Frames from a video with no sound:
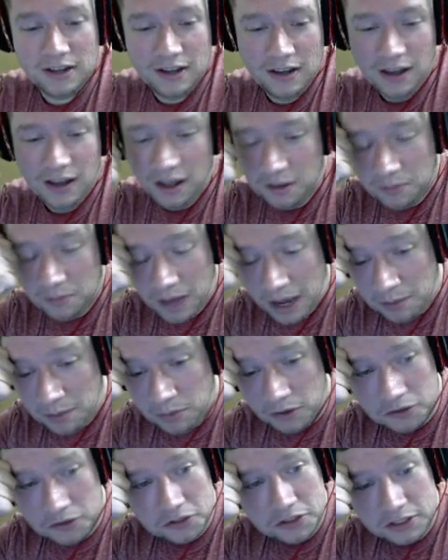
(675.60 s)
I
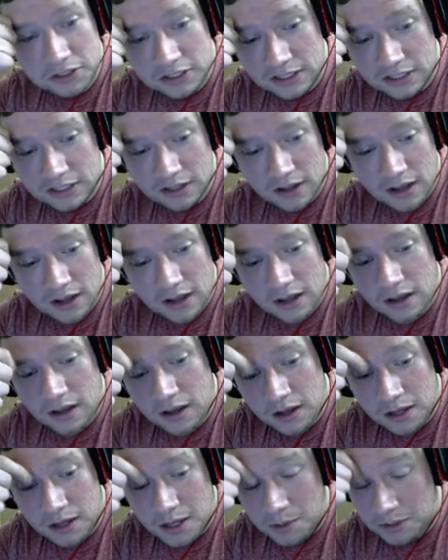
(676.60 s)
personally
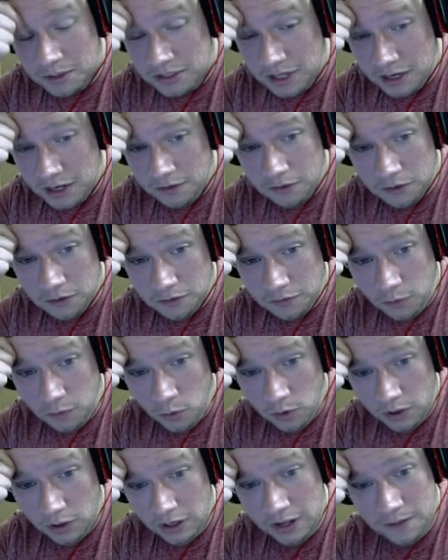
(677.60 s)
am excited for the
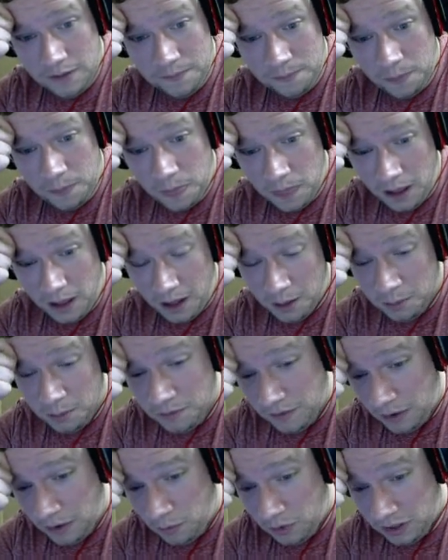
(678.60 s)
Ford. If
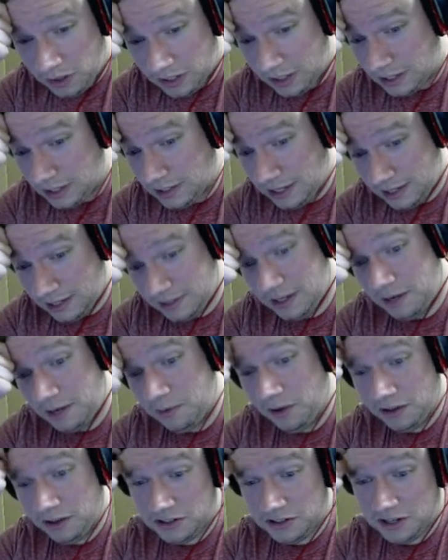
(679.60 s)
I want to get a Tesla, I'd
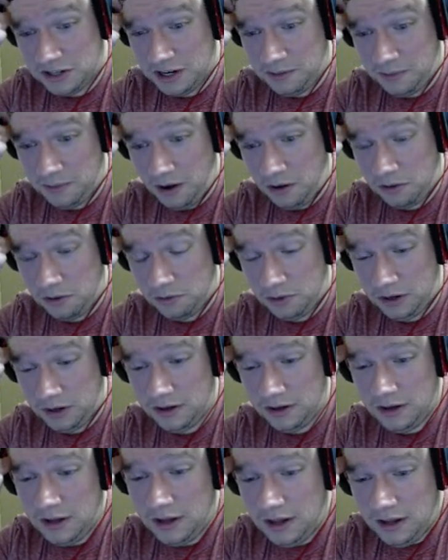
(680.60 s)
probably just get a Model 3,
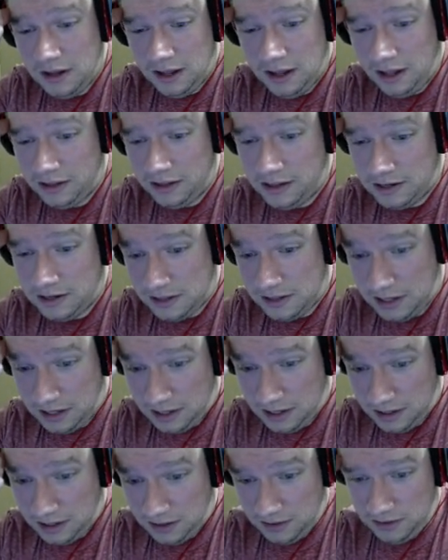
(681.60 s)
unless
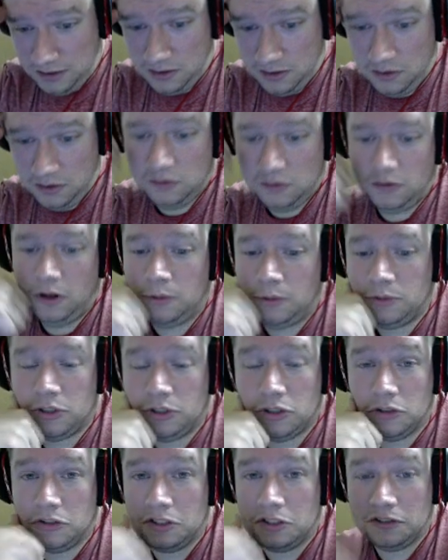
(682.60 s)
they
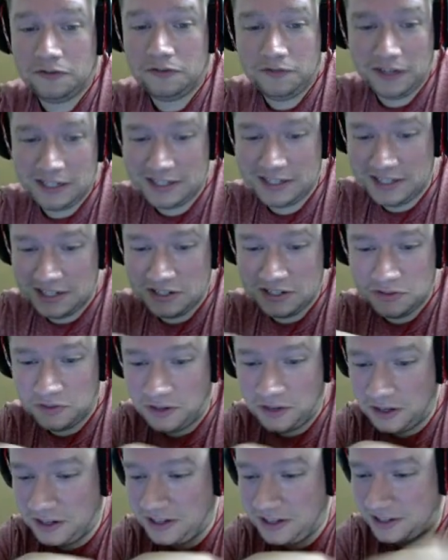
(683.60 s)
absurdly fix this
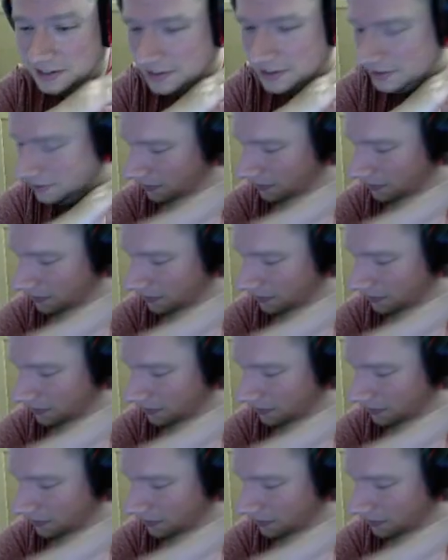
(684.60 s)
truck, because